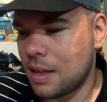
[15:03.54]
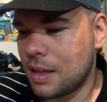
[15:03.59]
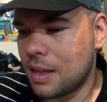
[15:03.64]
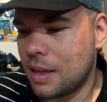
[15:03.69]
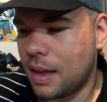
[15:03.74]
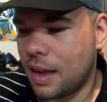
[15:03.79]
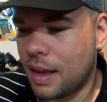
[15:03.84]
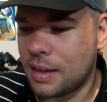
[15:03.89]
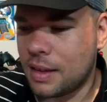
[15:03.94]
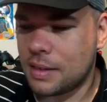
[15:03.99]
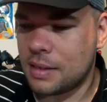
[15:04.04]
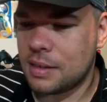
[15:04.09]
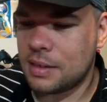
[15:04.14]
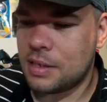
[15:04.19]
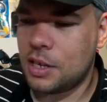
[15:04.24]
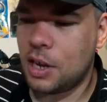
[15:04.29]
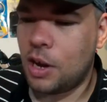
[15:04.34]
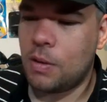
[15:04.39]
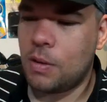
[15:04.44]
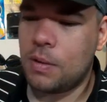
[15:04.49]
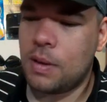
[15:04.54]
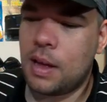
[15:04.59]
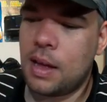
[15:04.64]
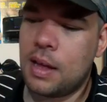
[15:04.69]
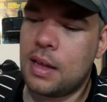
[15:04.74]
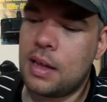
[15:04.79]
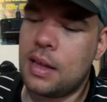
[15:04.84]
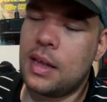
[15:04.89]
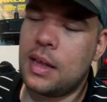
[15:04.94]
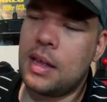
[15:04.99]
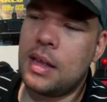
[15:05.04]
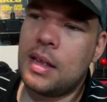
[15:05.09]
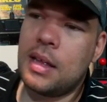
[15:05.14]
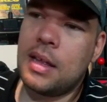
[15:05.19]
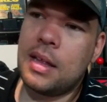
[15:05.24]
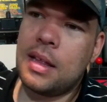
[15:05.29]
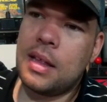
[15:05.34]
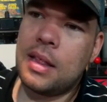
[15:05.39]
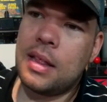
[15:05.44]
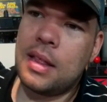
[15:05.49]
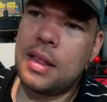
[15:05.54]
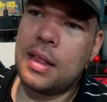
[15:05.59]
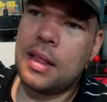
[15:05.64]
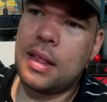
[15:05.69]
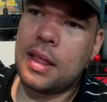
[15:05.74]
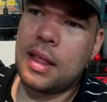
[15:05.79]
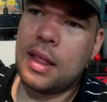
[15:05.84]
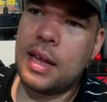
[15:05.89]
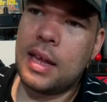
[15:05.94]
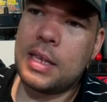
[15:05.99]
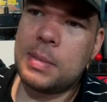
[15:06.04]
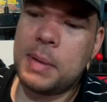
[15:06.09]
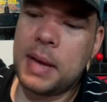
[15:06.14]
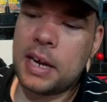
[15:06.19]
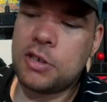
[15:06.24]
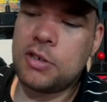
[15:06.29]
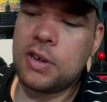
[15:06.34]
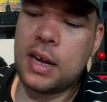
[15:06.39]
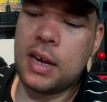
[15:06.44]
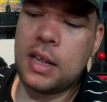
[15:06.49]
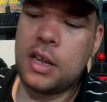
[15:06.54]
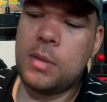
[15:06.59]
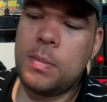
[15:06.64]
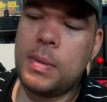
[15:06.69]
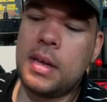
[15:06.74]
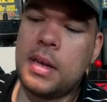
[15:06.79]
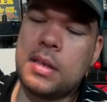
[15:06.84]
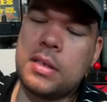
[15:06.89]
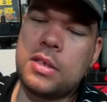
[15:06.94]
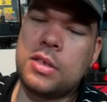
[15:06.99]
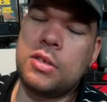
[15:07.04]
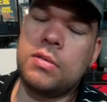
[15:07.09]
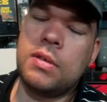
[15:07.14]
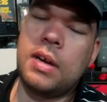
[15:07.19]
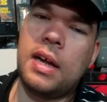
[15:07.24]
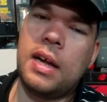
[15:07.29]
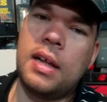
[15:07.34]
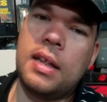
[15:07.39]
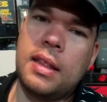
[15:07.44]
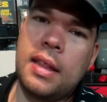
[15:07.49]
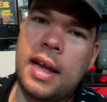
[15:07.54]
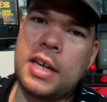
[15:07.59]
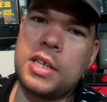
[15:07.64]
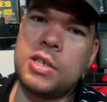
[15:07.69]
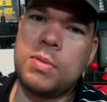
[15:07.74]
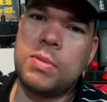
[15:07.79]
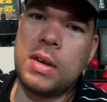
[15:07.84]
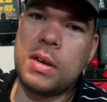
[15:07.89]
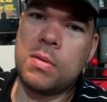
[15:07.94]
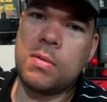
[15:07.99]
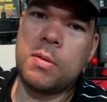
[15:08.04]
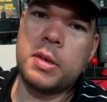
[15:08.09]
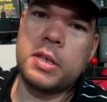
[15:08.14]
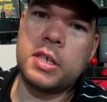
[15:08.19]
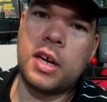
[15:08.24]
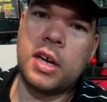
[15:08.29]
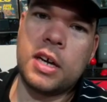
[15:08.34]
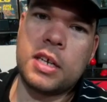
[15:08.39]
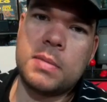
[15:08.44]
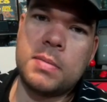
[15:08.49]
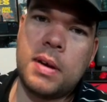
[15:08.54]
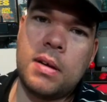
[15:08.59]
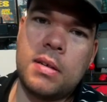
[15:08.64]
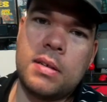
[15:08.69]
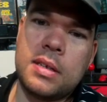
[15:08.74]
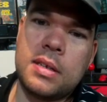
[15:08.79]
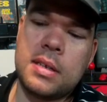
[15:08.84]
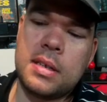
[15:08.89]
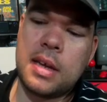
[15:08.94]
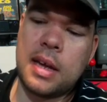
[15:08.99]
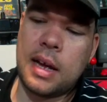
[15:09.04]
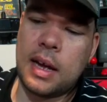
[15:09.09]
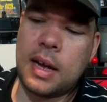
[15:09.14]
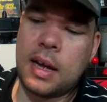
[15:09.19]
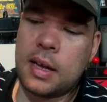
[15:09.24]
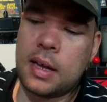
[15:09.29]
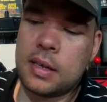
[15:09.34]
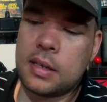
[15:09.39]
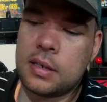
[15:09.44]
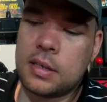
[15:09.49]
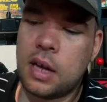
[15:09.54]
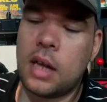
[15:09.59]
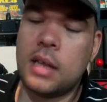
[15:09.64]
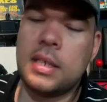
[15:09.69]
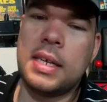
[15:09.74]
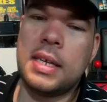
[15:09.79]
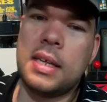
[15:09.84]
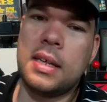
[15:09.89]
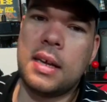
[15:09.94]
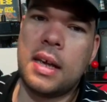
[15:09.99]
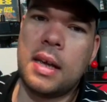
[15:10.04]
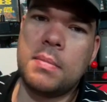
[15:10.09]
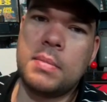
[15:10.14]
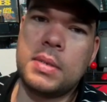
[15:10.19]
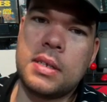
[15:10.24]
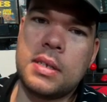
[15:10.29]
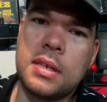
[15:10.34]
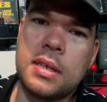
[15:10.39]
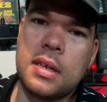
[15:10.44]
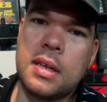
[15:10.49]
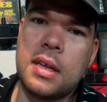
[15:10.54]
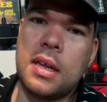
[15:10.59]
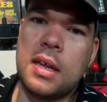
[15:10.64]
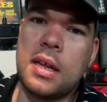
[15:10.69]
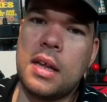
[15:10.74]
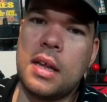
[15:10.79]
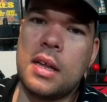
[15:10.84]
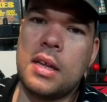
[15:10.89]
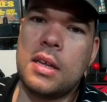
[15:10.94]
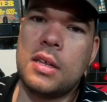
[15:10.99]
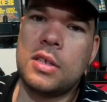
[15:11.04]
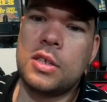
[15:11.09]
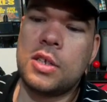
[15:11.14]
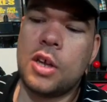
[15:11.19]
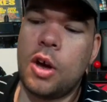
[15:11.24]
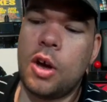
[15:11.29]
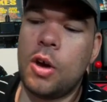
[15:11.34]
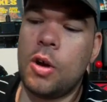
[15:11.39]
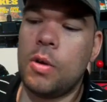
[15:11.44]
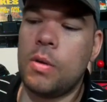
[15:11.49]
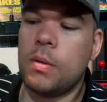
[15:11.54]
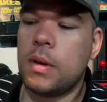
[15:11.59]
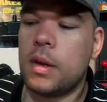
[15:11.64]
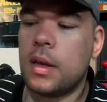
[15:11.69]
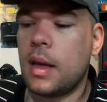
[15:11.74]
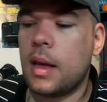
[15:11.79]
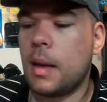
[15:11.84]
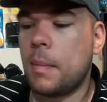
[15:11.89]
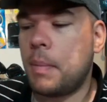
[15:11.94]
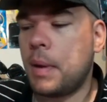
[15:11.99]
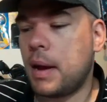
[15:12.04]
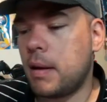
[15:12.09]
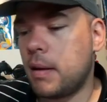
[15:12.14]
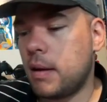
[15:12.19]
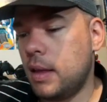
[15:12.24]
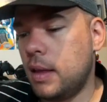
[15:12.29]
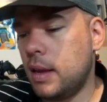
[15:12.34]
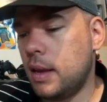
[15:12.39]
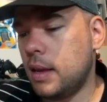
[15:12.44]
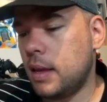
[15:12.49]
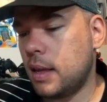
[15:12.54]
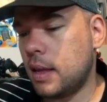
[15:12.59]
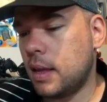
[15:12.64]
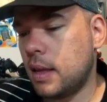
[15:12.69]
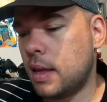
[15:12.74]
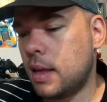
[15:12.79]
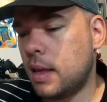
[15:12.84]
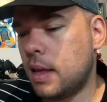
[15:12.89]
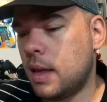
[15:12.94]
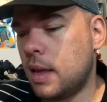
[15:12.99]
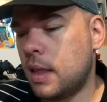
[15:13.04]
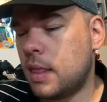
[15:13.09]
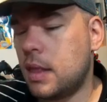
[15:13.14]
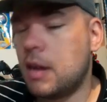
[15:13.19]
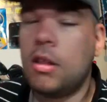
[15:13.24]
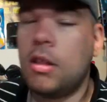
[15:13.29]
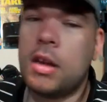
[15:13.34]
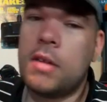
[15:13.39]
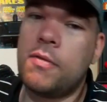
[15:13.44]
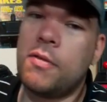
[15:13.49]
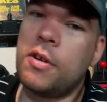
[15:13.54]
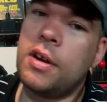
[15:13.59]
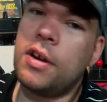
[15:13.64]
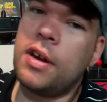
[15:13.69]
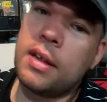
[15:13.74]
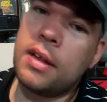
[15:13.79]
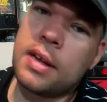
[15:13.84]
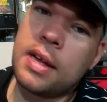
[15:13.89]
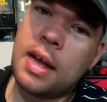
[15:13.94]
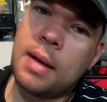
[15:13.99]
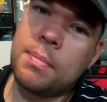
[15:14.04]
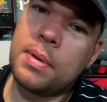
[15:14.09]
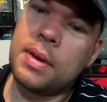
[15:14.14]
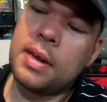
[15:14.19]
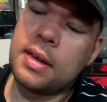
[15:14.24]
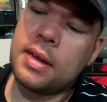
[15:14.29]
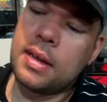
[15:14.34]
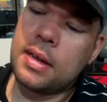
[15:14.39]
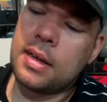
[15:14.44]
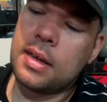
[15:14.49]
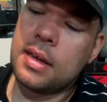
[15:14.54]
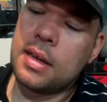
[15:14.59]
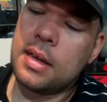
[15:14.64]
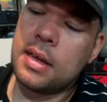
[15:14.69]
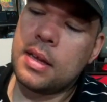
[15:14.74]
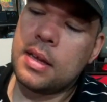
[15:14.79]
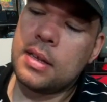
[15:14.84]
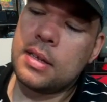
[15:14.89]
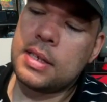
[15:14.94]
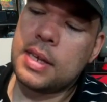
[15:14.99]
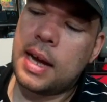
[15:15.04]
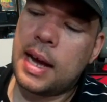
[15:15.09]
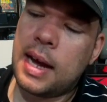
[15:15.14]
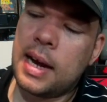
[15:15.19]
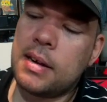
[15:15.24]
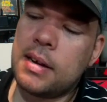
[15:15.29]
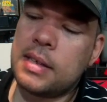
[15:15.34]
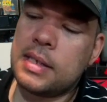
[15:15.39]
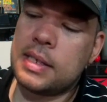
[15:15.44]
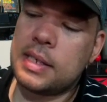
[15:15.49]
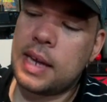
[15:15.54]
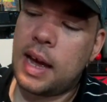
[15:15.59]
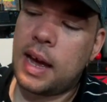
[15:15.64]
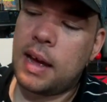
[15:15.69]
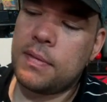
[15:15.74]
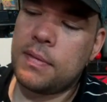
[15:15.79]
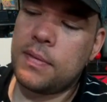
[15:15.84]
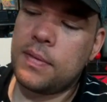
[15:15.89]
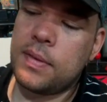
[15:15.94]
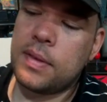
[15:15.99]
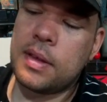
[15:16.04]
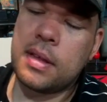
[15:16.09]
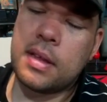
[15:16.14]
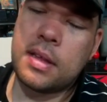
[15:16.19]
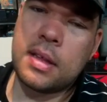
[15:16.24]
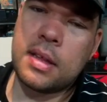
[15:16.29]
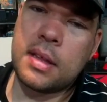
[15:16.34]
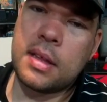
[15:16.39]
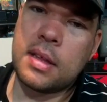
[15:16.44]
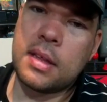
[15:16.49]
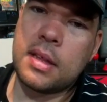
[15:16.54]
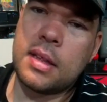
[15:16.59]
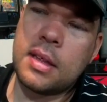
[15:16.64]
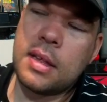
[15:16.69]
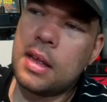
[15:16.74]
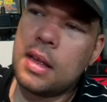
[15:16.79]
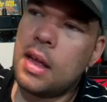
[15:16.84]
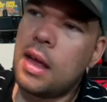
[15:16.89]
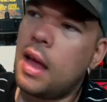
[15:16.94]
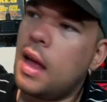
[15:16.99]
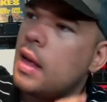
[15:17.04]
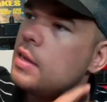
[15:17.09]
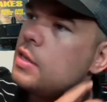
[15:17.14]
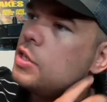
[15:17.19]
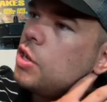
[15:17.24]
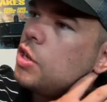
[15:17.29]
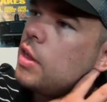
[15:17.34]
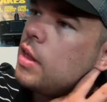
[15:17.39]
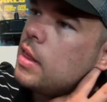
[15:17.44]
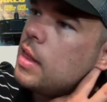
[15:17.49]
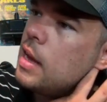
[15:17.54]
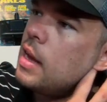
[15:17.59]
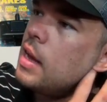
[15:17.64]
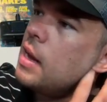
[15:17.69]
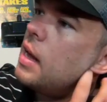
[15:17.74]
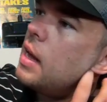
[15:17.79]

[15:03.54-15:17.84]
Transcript: Yeah, so let's backtrack a little bit to uh, last week when we talked about uh, Telltale Games. So apparently, they're looking for another company to hire its staff so that they can